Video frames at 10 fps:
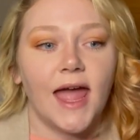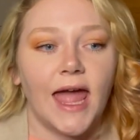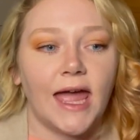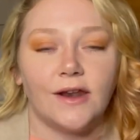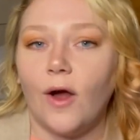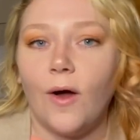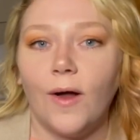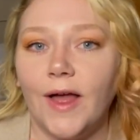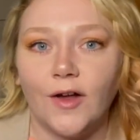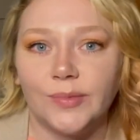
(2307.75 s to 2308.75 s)
and
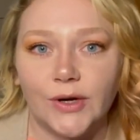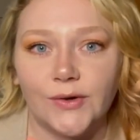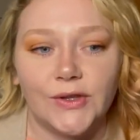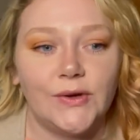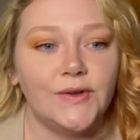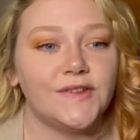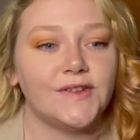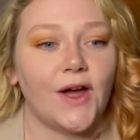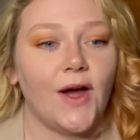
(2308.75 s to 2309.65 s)
all hell broke loose,